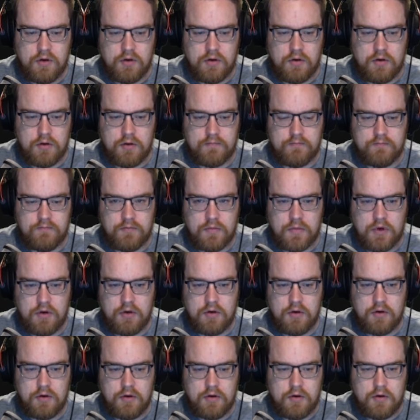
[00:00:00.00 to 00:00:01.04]
These
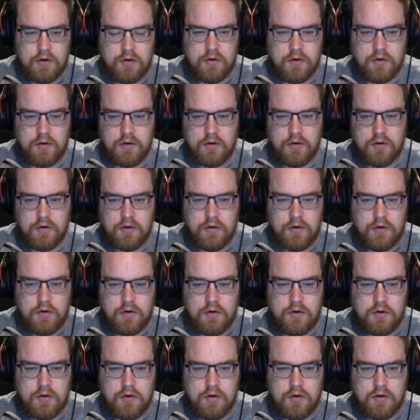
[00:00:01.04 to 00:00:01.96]
names are awesome.